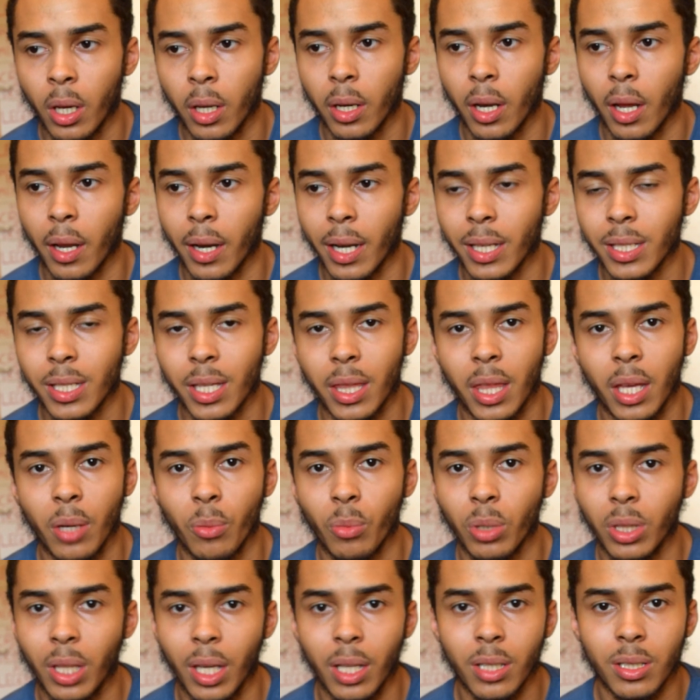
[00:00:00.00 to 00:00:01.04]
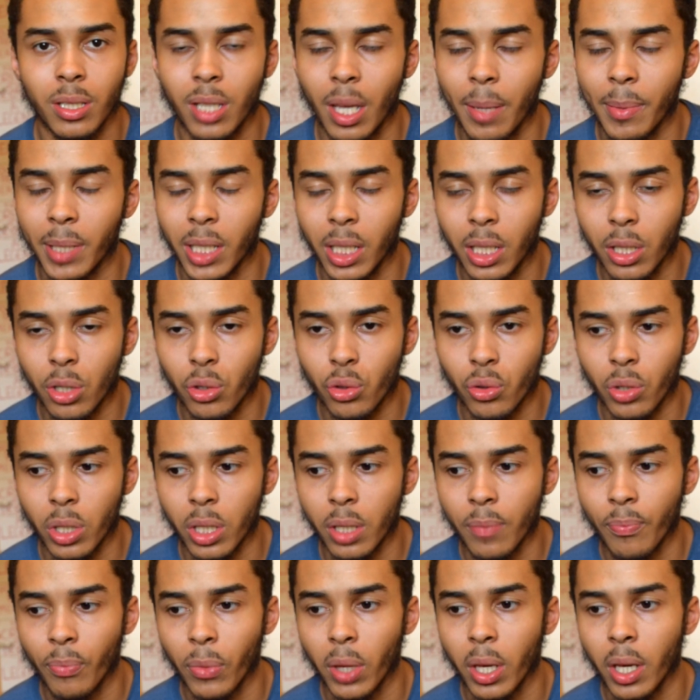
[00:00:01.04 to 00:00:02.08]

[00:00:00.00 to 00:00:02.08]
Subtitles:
Now, that's the thing with the entertainment industry.